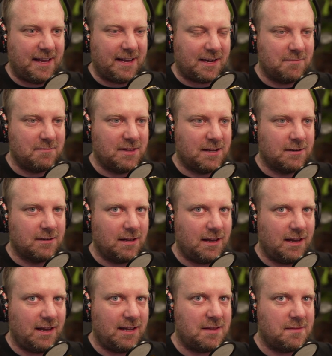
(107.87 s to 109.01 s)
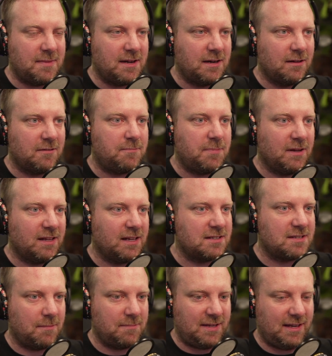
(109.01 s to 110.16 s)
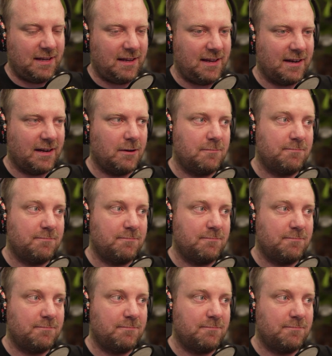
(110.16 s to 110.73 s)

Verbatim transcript: like I'm literally in the middle of building something and I go,